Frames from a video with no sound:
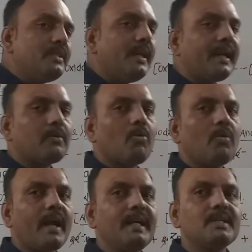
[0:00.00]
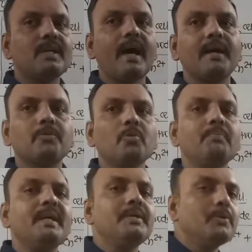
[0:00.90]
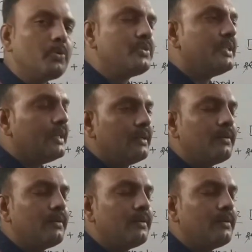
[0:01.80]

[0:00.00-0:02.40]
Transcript: electrolytes are to be used